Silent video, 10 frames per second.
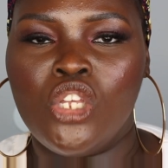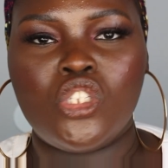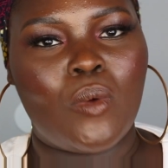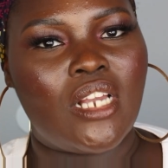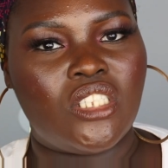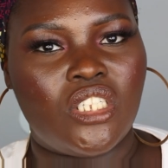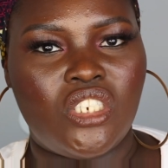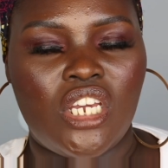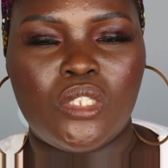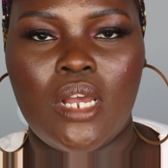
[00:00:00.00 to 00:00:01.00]
swatch the
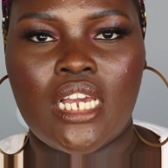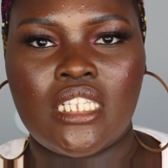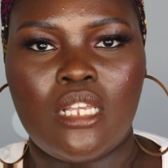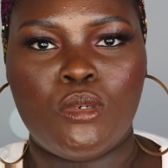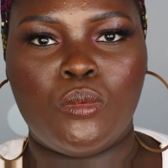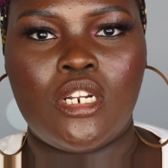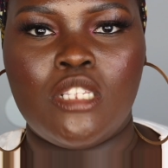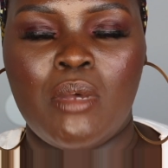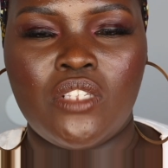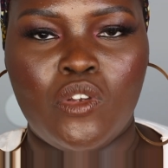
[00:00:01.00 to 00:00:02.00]
shade so I can see which one is
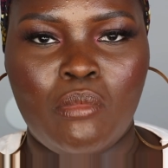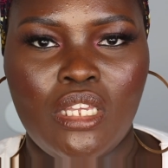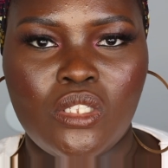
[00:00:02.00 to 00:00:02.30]
best for me.